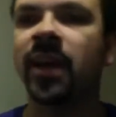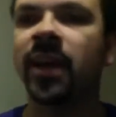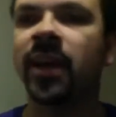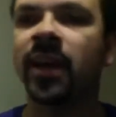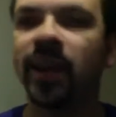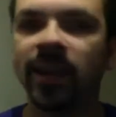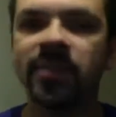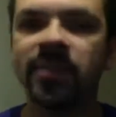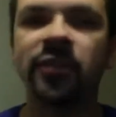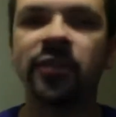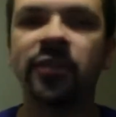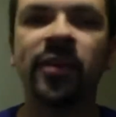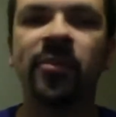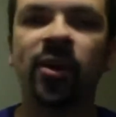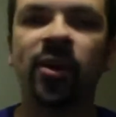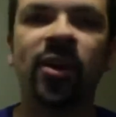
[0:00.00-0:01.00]
It is a
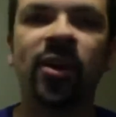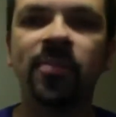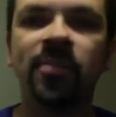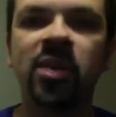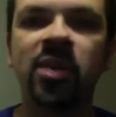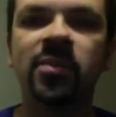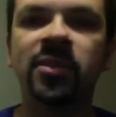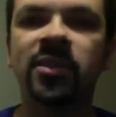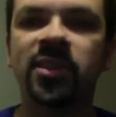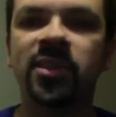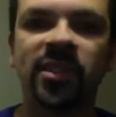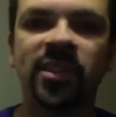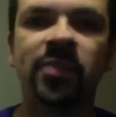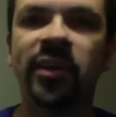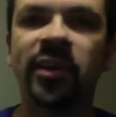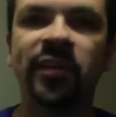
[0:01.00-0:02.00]
very proud moment to
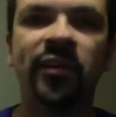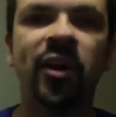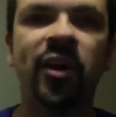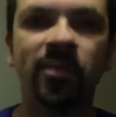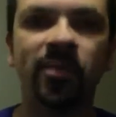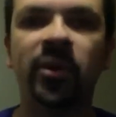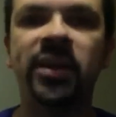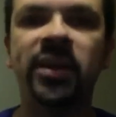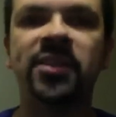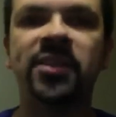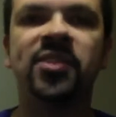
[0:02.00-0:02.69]
see one of our boys,